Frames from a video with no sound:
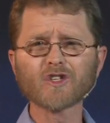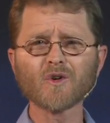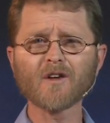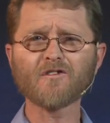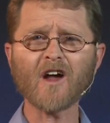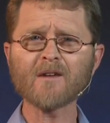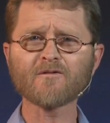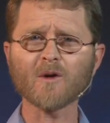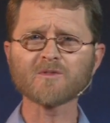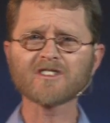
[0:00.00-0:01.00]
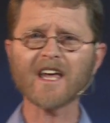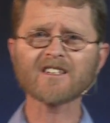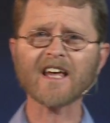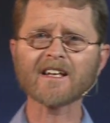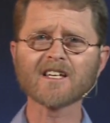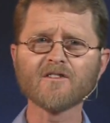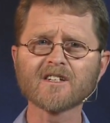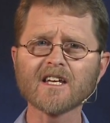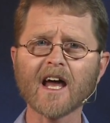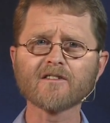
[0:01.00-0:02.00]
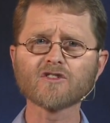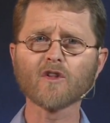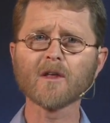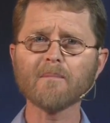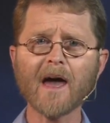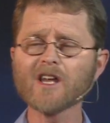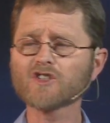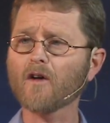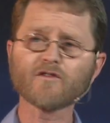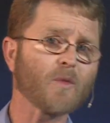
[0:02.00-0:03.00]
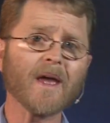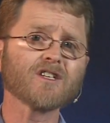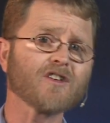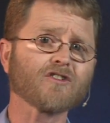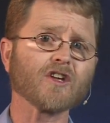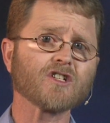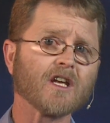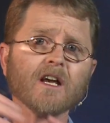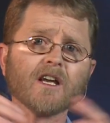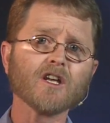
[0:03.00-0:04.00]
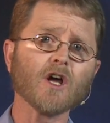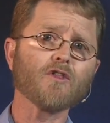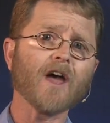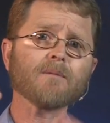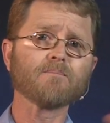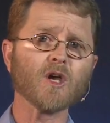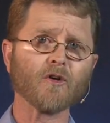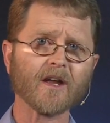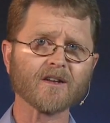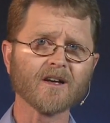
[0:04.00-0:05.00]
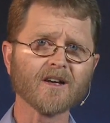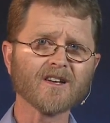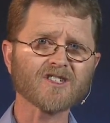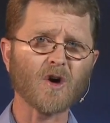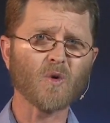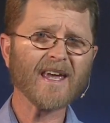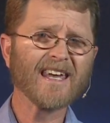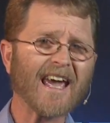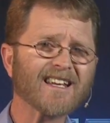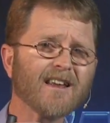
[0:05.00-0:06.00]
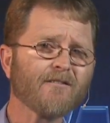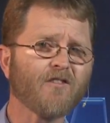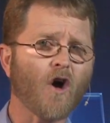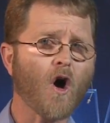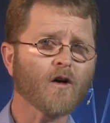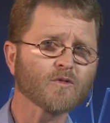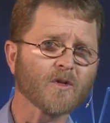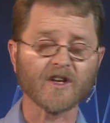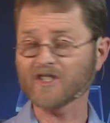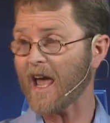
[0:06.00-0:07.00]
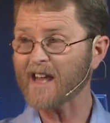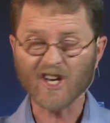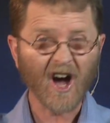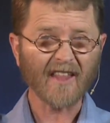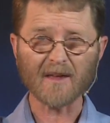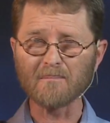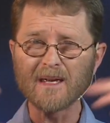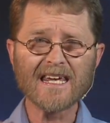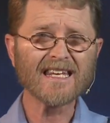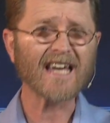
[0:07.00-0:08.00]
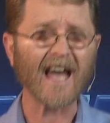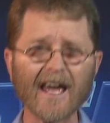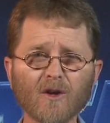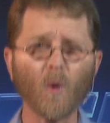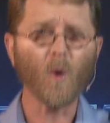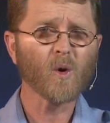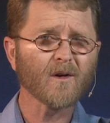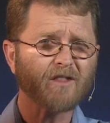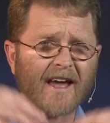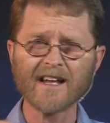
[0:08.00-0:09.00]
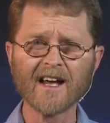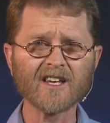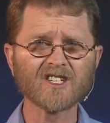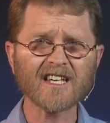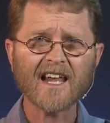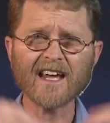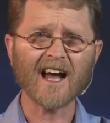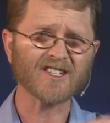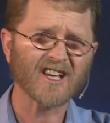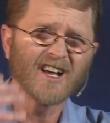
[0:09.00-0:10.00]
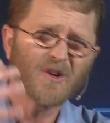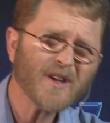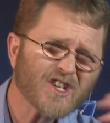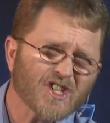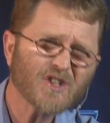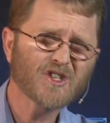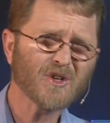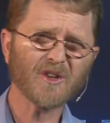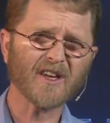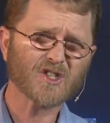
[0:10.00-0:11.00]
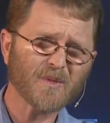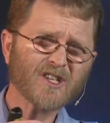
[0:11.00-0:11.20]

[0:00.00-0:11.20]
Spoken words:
to refrain from sex activity until the marriage of 20, 30, that period. So we get involved with this. And the media and all of that is telling us, we should do this, we